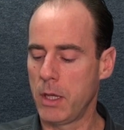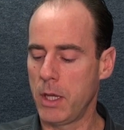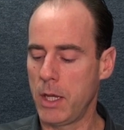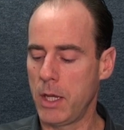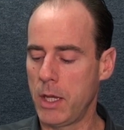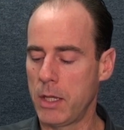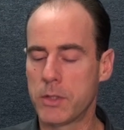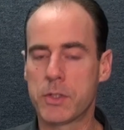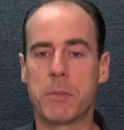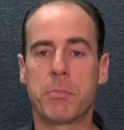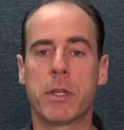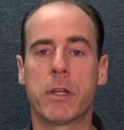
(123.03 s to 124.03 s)
And
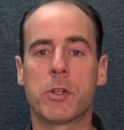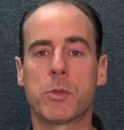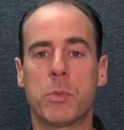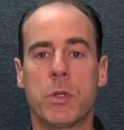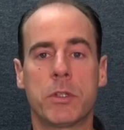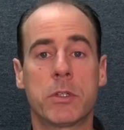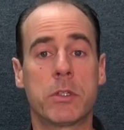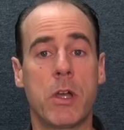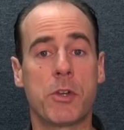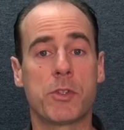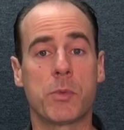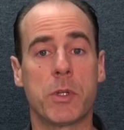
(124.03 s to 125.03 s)
some players will
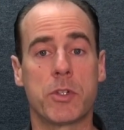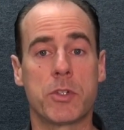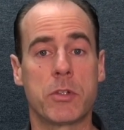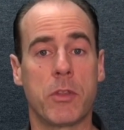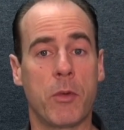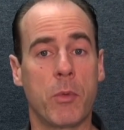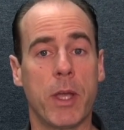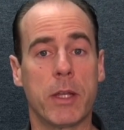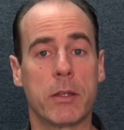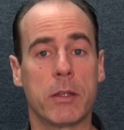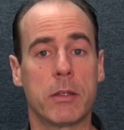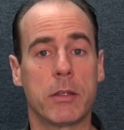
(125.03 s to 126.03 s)
tongue switch to the
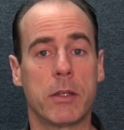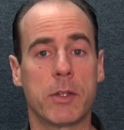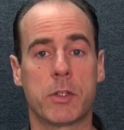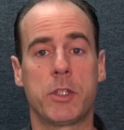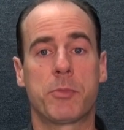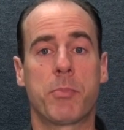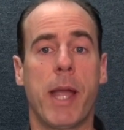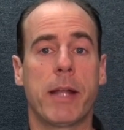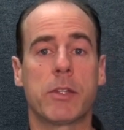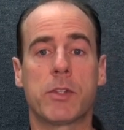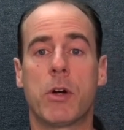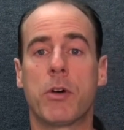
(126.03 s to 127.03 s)
right. So let's
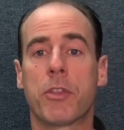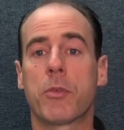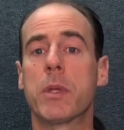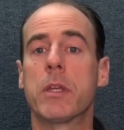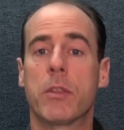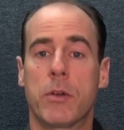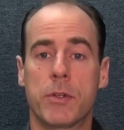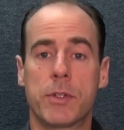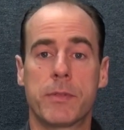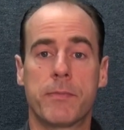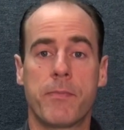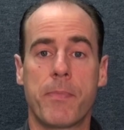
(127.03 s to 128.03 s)
practice all 3 of
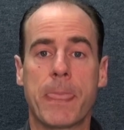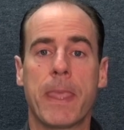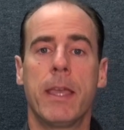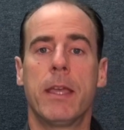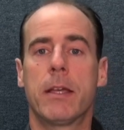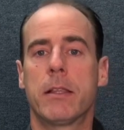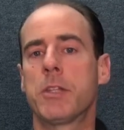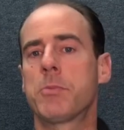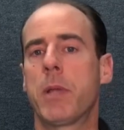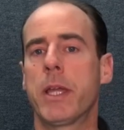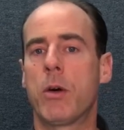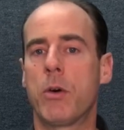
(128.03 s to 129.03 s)
those. Let's
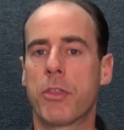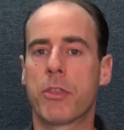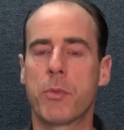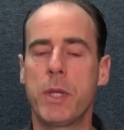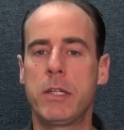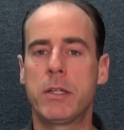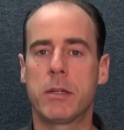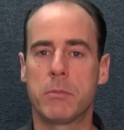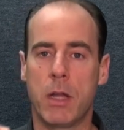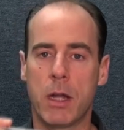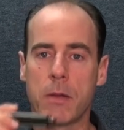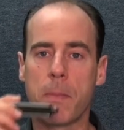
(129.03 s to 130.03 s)
play hole 3 tongue
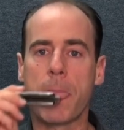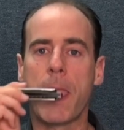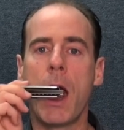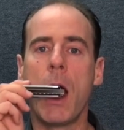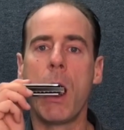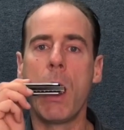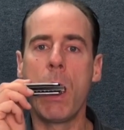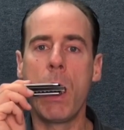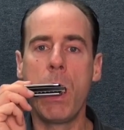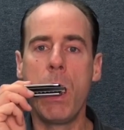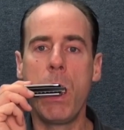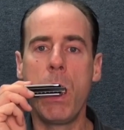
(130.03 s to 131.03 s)
block,
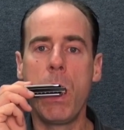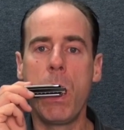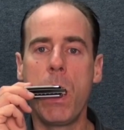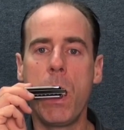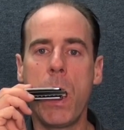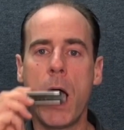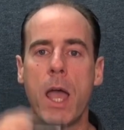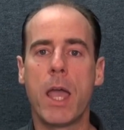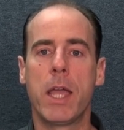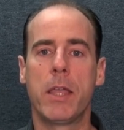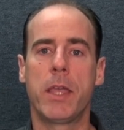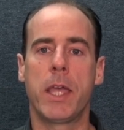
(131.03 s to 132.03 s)
and
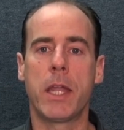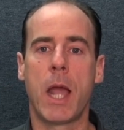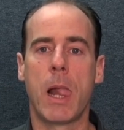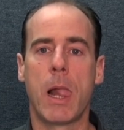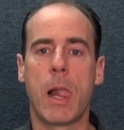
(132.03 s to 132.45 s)
then